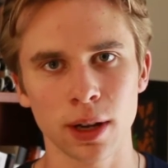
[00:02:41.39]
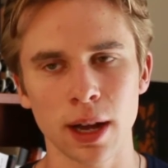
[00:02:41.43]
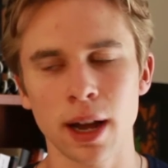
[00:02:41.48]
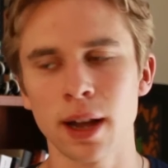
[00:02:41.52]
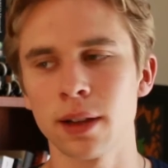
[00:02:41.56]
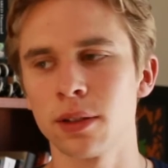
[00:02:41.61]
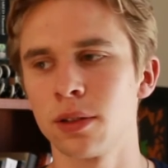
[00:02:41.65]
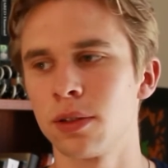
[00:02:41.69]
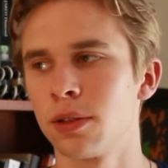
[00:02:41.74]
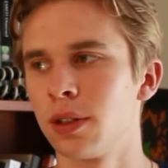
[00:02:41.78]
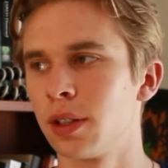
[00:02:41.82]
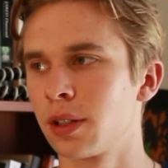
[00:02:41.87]

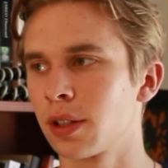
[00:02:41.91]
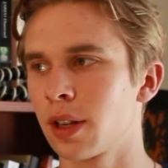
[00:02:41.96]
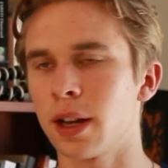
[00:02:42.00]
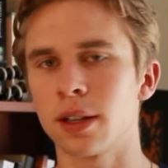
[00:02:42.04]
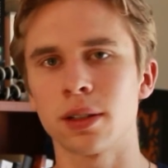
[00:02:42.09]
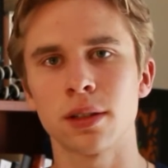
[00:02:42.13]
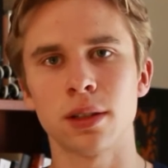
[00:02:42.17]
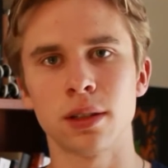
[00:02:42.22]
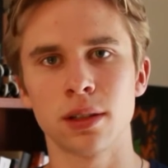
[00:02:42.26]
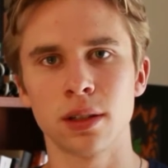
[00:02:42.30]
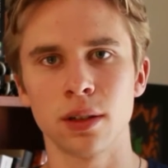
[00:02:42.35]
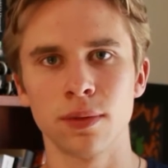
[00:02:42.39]
Kant
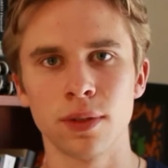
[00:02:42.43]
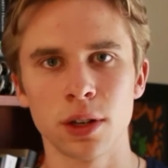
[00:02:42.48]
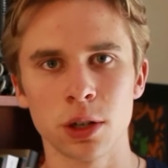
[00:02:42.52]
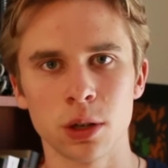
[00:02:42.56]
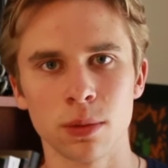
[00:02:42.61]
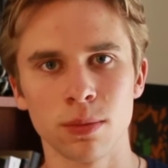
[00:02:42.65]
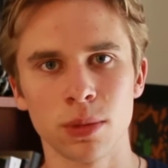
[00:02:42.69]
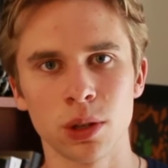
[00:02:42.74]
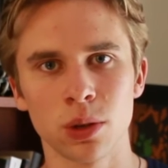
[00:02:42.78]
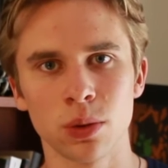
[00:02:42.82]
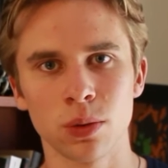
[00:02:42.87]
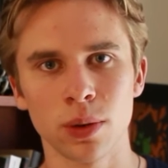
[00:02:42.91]
discussed this division
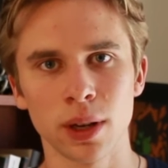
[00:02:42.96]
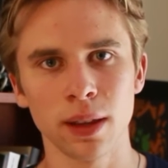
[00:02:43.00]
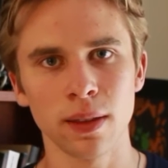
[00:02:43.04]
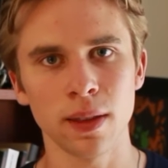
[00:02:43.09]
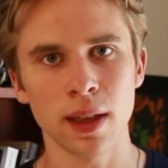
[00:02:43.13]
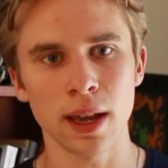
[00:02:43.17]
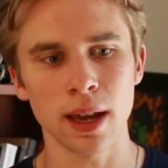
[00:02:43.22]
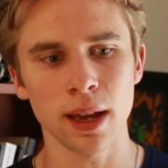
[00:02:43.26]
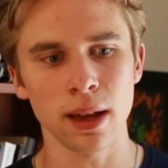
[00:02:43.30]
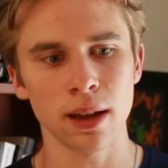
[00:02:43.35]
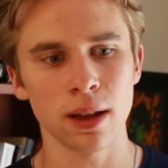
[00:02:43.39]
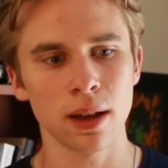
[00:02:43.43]
between
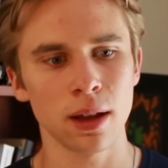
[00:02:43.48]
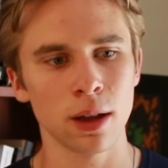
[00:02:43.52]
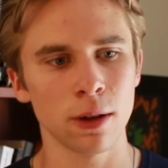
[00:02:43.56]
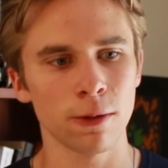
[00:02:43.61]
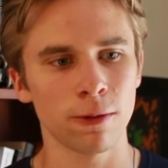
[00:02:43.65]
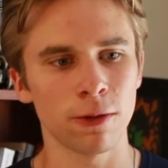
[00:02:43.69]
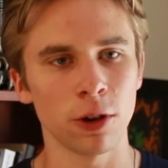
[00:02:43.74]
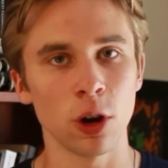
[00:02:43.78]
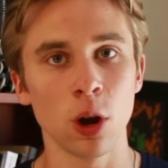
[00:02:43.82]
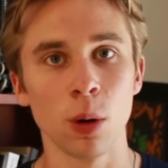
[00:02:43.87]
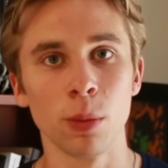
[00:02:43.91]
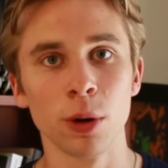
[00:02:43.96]
the
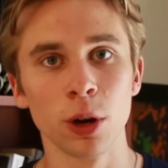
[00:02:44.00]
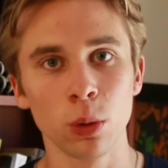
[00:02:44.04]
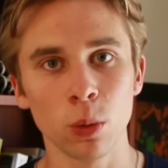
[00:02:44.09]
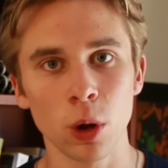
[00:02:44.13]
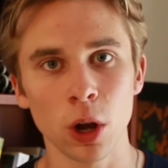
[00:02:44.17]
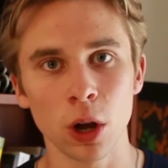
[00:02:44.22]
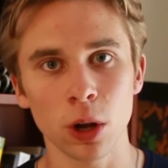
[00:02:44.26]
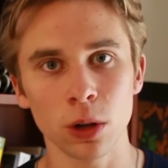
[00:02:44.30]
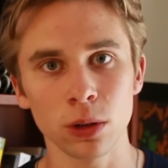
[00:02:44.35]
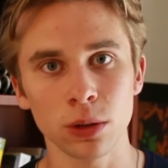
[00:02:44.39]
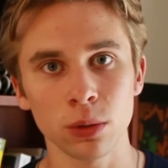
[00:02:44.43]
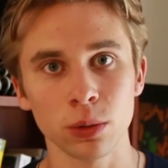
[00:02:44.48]
phenomenal
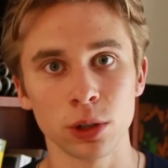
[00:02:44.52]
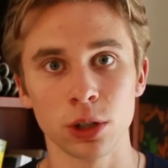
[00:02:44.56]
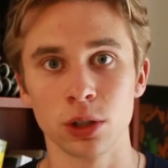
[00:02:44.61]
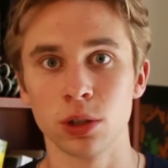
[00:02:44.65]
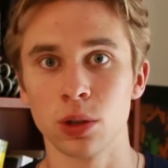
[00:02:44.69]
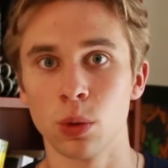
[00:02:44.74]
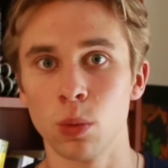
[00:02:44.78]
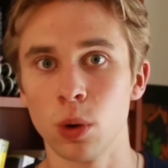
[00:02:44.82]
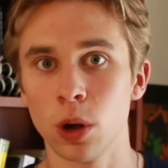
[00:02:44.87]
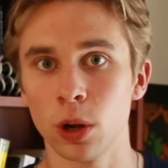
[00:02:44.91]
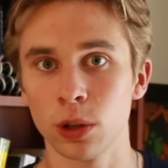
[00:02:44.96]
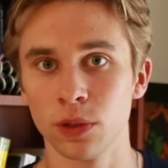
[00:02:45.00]
world, which is the
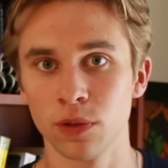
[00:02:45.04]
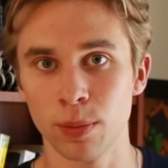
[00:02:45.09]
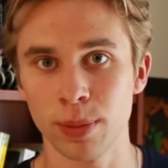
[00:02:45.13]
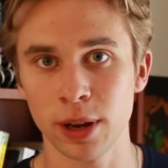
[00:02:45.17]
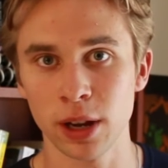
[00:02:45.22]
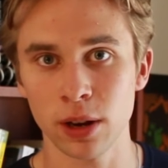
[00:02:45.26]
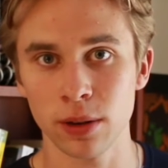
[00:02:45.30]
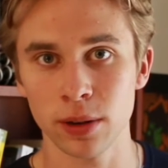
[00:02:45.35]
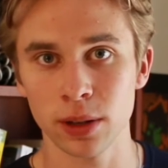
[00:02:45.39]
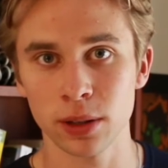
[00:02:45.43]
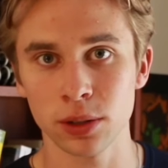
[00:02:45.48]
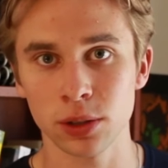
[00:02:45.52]
world of
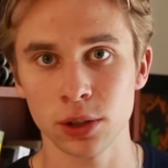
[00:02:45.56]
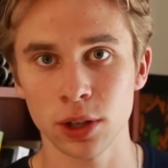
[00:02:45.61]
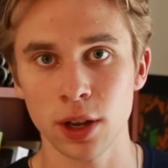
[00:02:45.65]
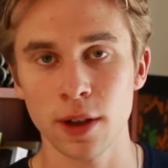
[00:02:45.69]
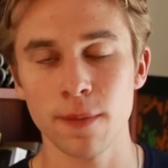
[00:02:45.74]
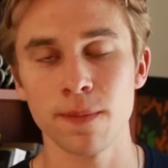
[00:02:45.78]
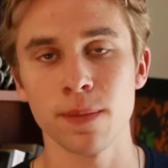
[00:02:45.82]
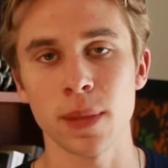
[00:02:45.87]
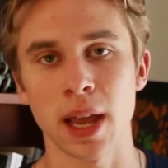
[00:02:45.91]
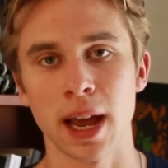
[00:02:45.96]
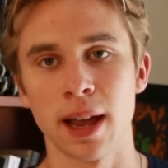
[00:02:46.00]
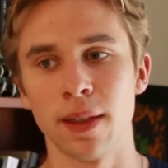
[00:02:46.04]
appearance,
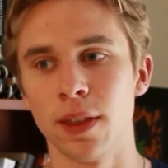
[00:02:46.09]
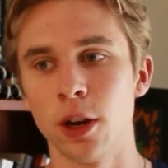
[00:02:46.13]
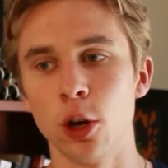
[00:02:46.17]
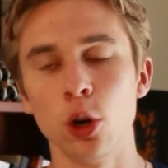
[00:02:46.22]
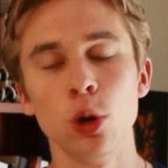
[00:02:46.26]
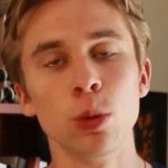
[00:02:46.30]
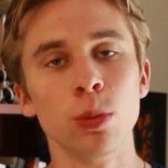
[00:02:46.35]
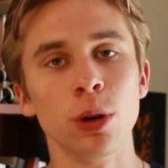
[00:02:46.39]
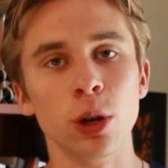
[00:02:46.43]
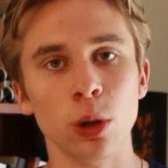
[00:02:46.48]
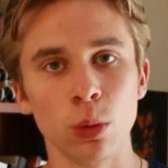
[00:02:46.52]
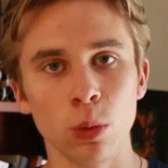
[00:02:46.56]
and the
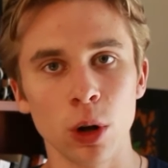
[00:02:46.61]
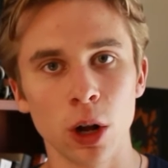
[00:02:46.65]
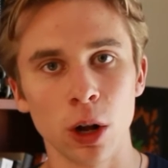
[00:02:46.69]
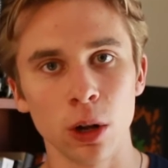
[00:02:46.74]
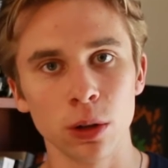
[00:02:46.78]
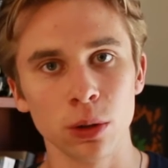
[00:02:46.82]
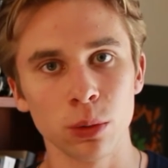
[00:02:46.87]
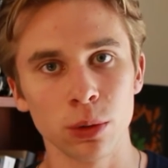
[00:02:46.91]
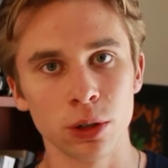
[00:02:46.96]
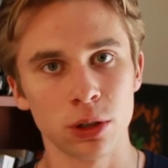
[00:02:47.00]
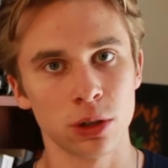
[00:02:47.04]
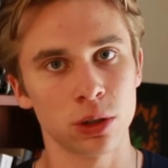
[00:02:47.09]
noumenal world,
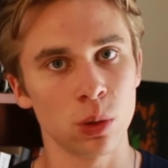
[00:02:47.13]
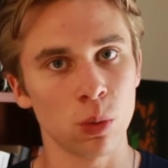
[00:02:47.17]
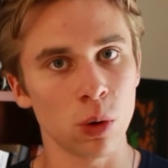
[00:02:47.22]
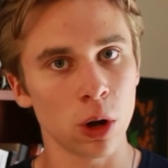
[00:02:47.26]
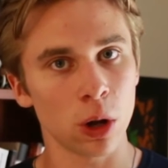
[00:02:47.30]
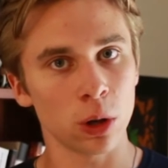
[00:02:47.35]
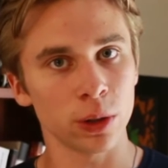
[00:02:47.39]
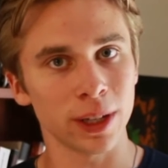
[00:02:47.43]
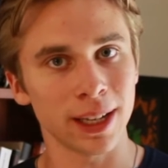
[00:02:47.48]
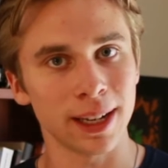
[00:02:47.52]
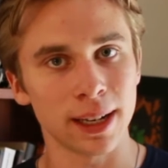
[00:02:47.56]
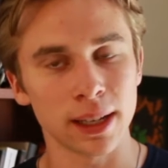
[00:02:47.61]
which is the
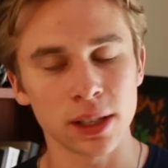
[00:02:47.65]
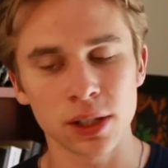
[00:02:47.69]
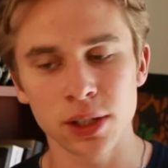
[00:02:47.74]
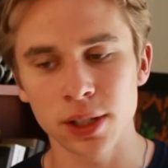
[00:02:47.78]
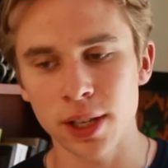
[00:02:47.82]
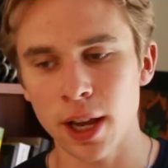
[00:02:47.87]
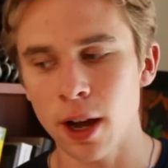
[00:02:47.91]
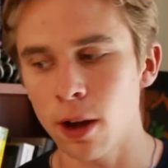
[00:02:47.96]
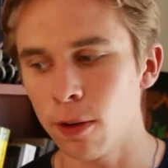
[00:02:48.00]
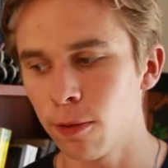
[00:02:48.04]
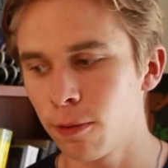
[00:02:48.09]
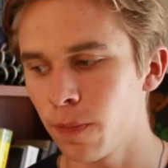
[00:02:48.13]
world in
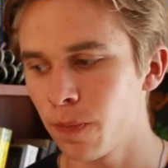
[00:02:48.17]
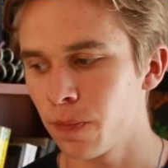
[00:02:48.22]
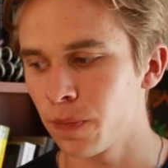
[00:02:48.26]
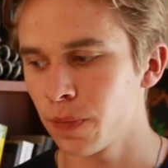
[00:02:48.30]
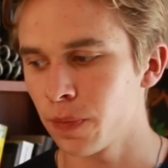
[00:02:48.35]
itself.